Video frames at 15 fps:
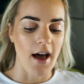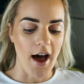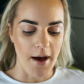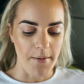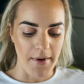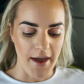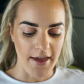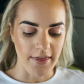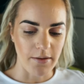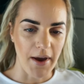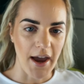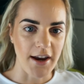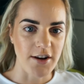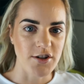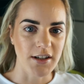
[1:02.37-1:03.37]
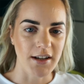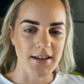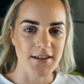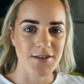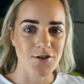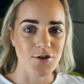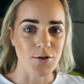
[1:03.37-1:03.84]
and the packaging
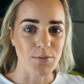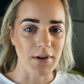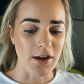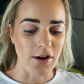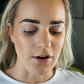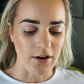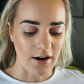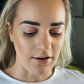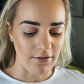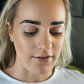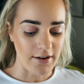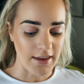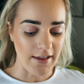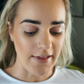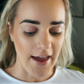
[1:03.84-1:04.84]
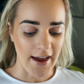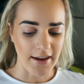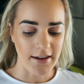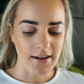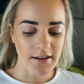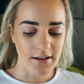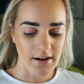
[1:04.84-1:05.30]
is super cute. I really like
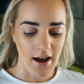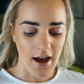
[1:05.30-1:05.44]
it.